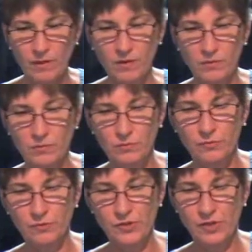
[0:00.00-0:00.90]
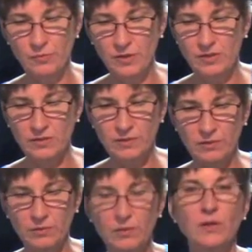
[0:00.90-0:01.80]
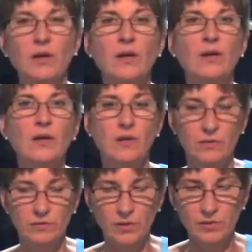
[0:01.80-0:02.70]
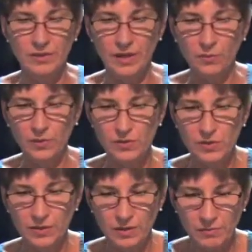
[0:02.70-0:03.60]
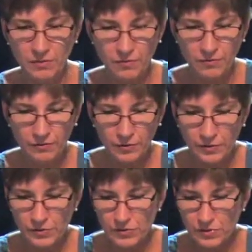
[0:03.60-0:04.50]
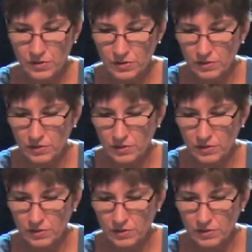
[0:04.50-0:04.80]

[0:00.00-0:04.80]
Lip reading: And for some reason the rhodonite wants to come in first.